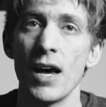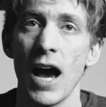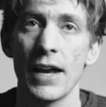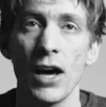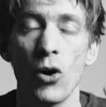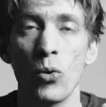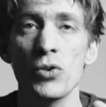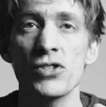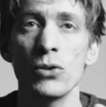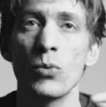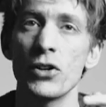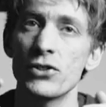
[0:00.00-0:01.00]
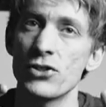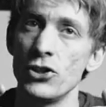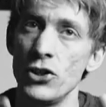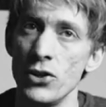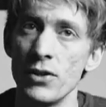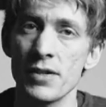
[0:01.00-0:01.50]
And I also want
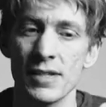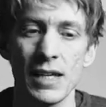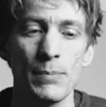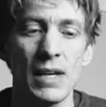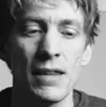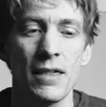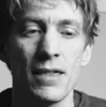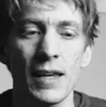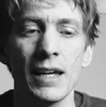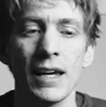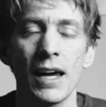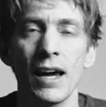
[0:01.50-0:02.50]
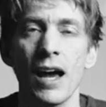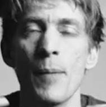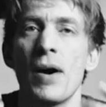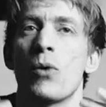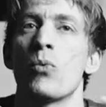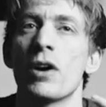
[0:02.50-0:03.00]
you to see me thinking
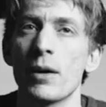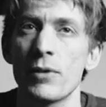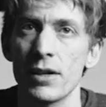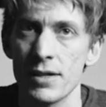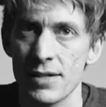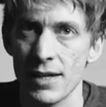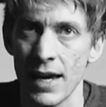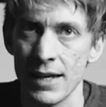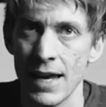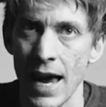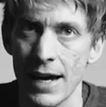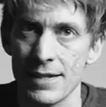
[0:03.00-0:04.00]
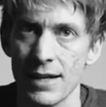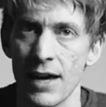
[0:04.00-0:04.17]
about what I'm going to say next.